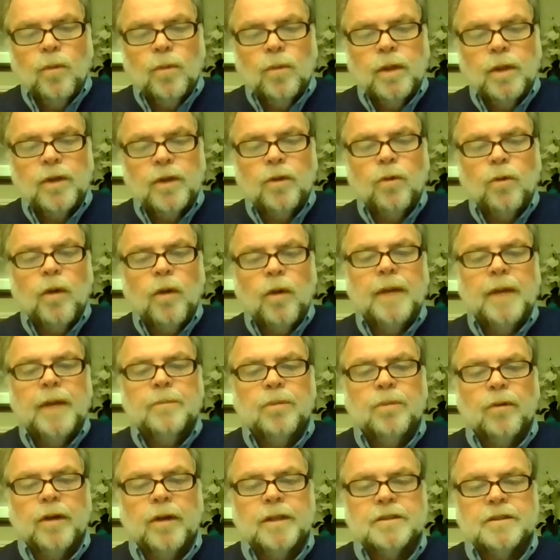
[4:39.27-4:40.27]
little white
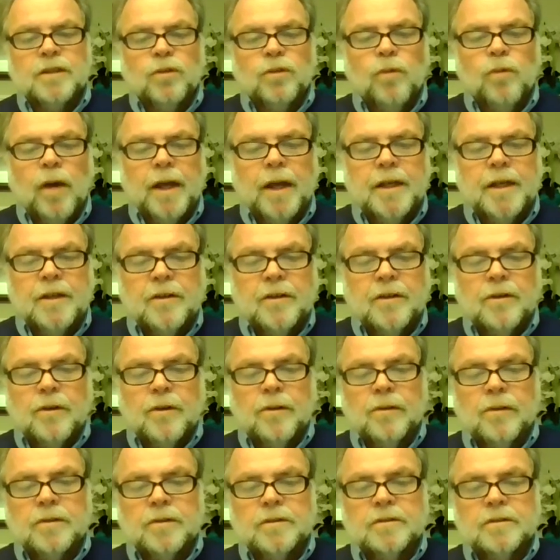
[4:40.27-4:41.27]
boys and white
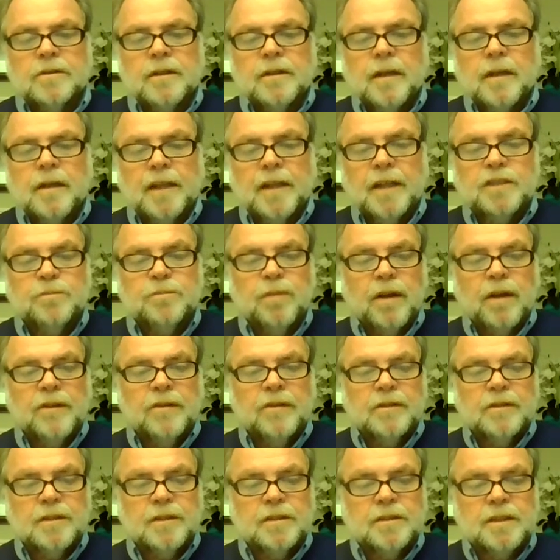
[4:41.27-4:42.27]
girls as
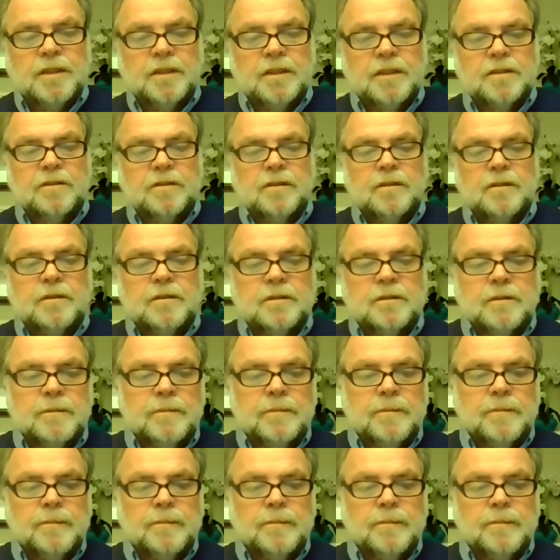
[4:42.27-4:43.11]
brothers or sisters.